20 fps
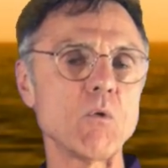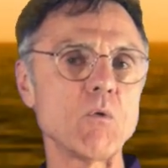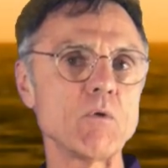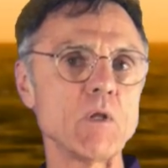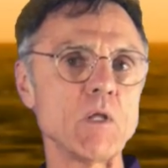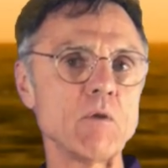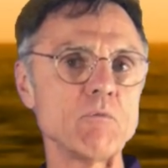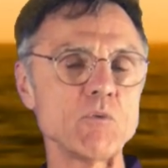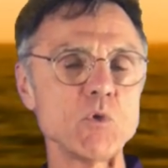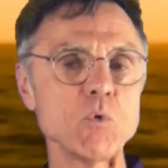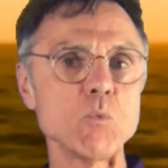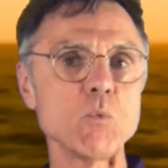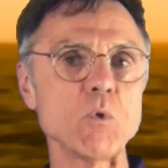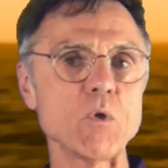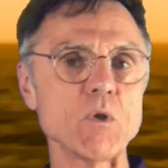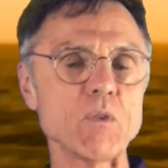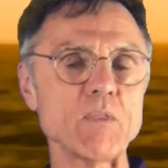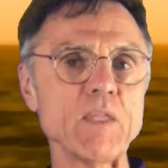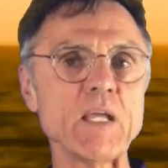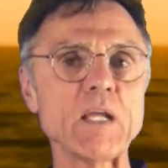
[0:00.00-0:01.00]
if you were
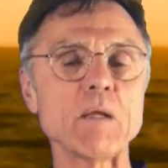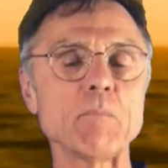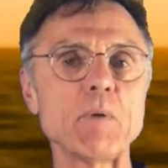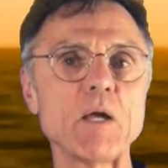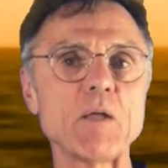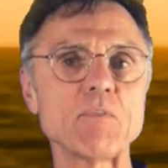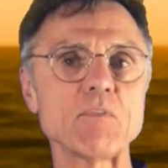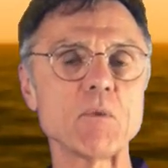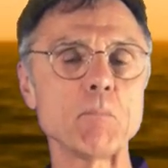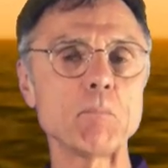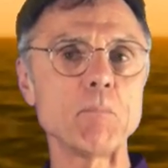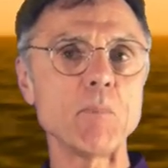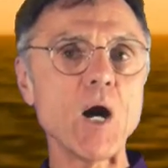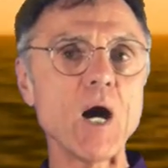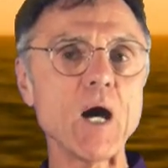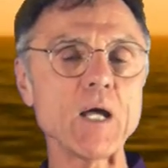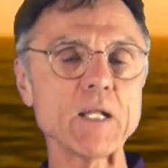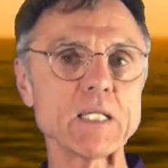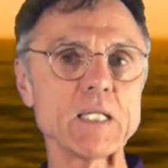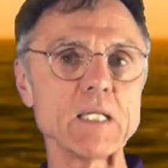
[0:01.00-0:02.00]
to think about the
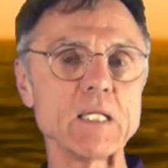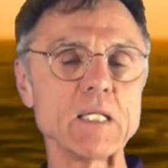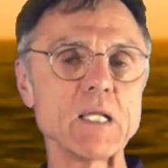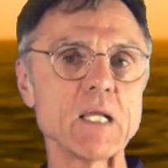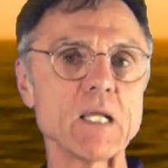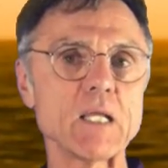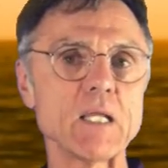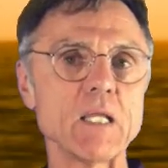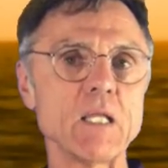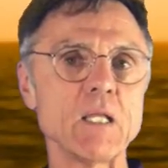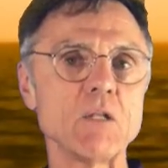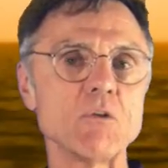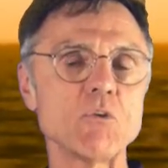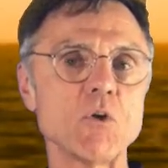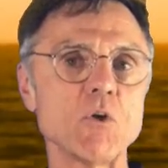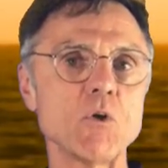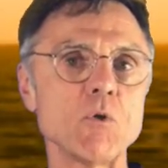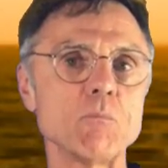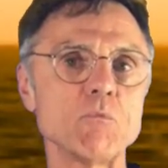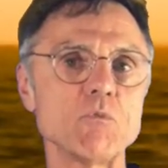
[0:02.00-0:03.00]
body in
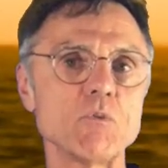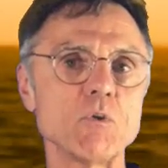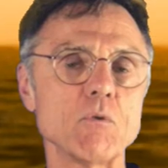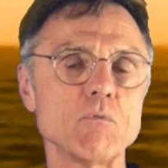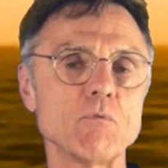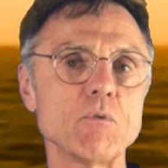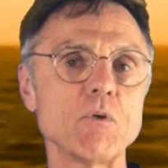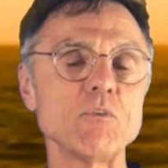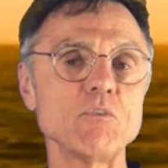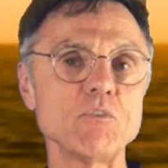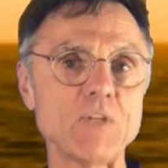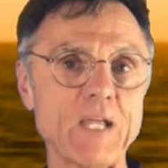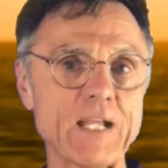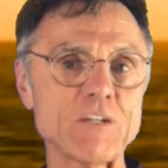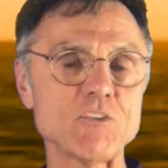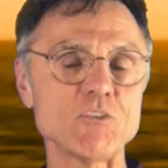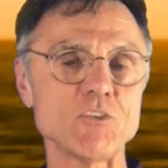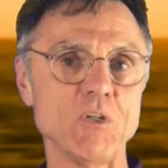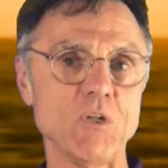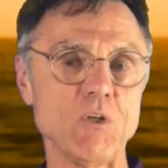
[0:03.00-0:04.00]
terms of
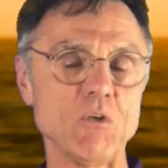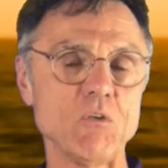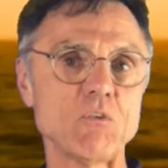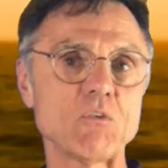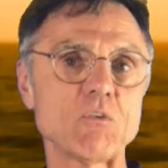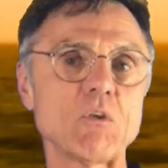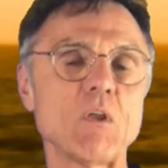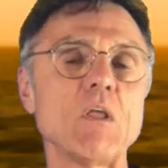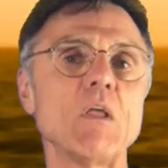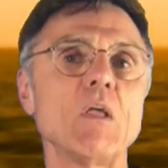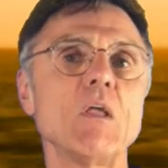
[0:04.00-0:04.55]
sections,